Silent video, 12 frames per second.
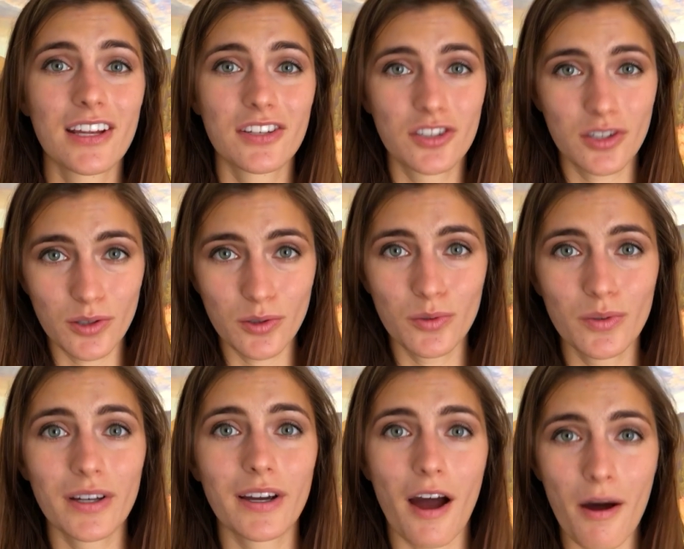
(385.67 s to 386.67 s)
to
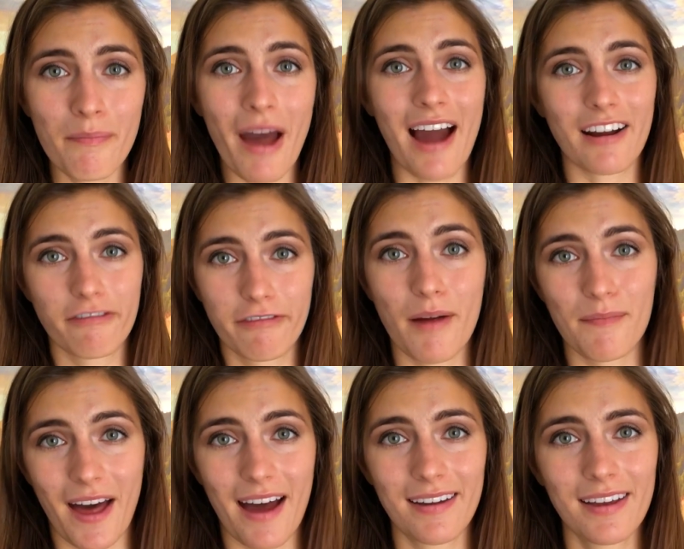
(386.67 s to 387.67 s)
come back from
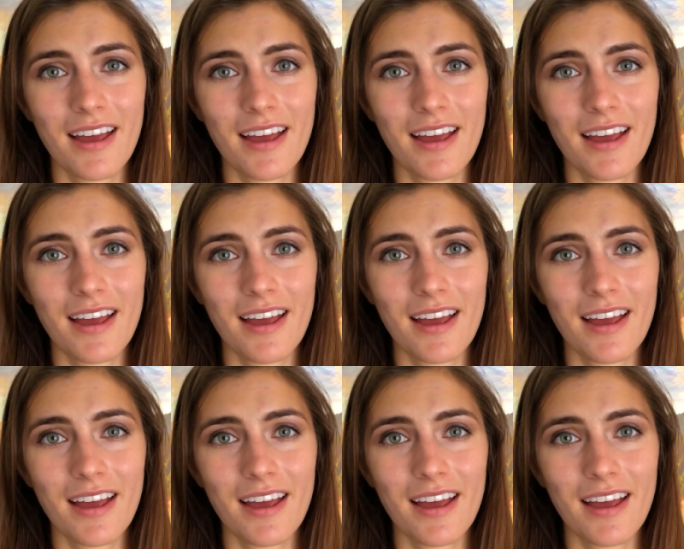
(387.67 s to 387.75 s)
that.